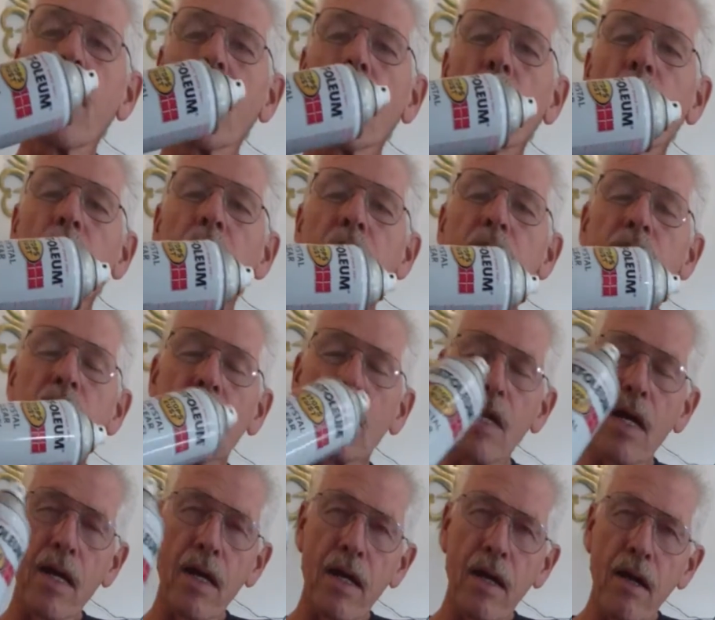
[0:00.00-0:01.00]
I went to
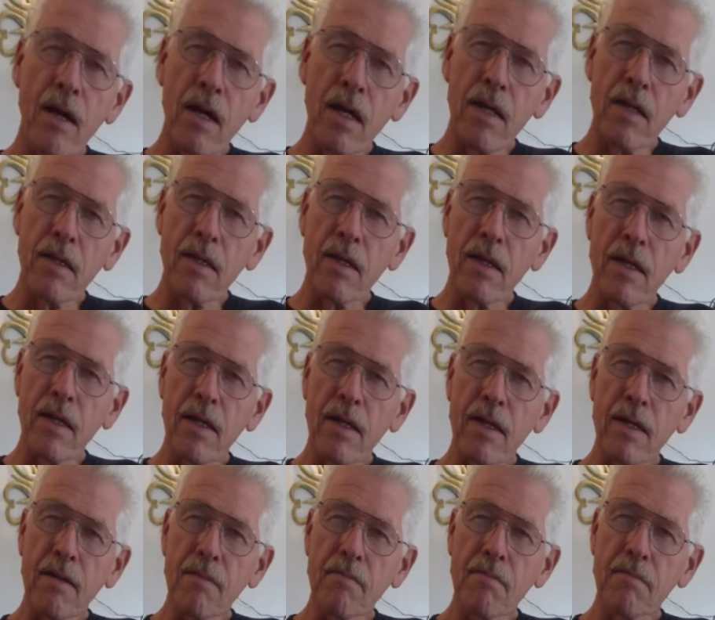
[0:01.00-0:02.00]
lay on
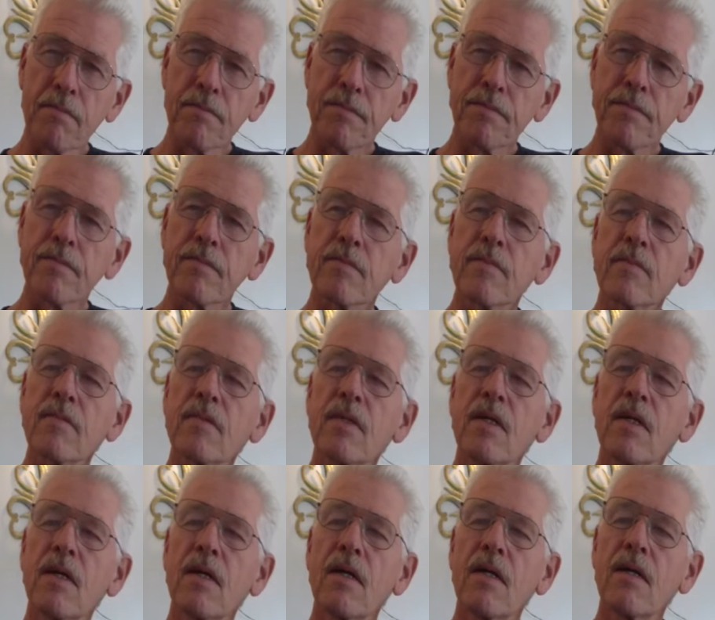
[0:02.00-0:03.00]
the
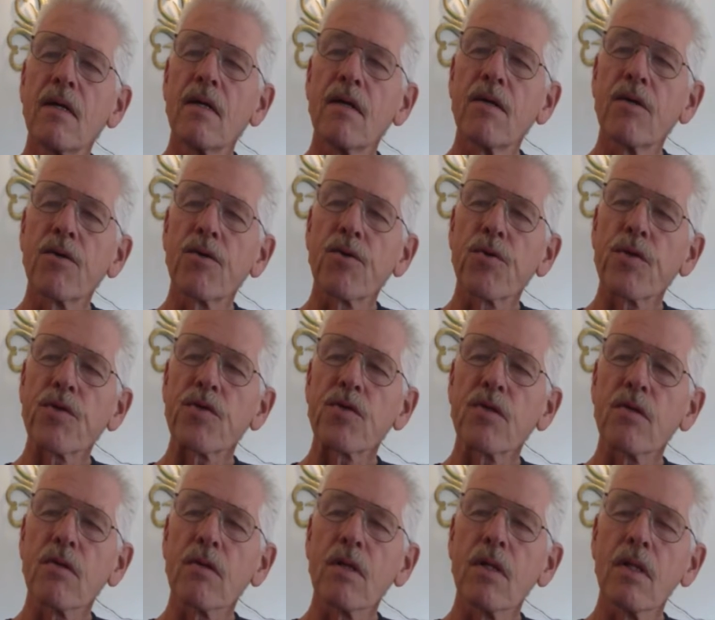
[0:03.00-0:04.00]

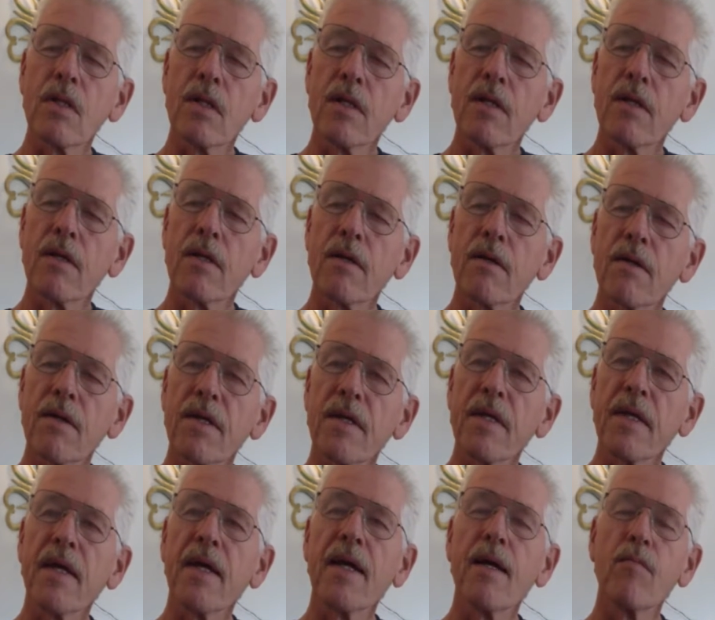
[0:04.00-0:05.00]
crystal clear
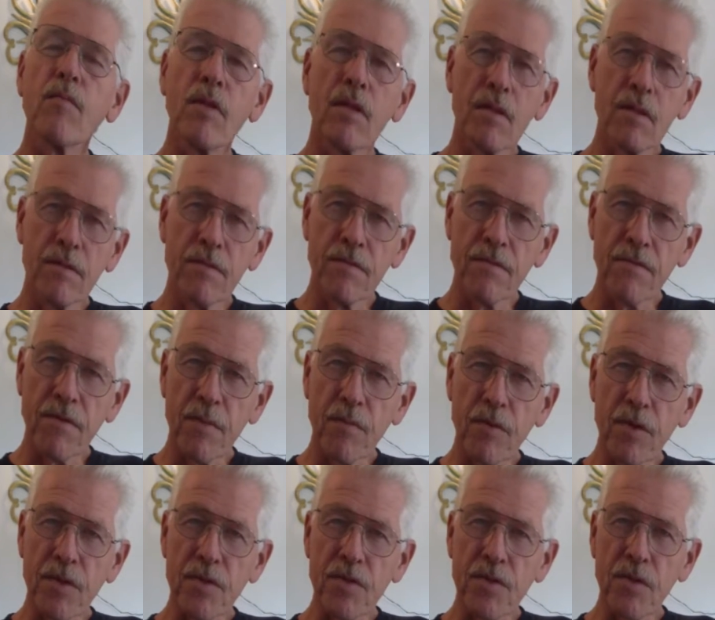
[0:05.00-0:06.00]
enamel from
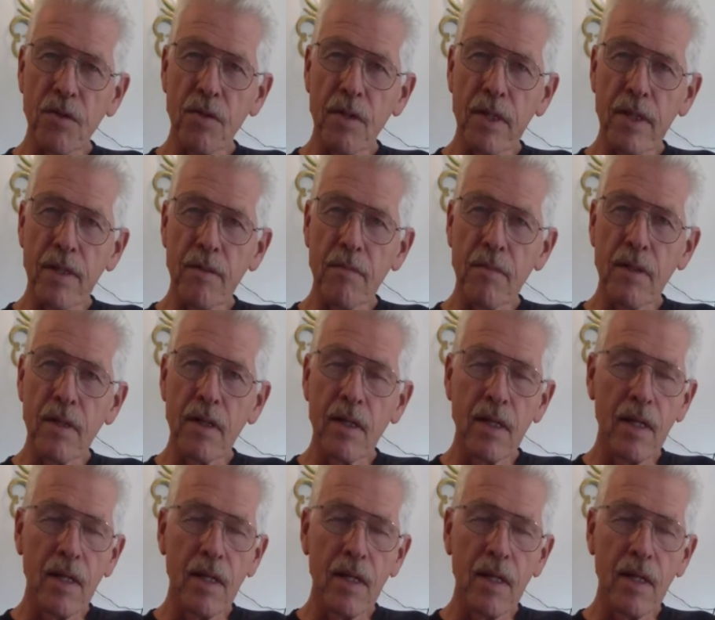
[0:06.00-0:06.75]
Rust-Oleum,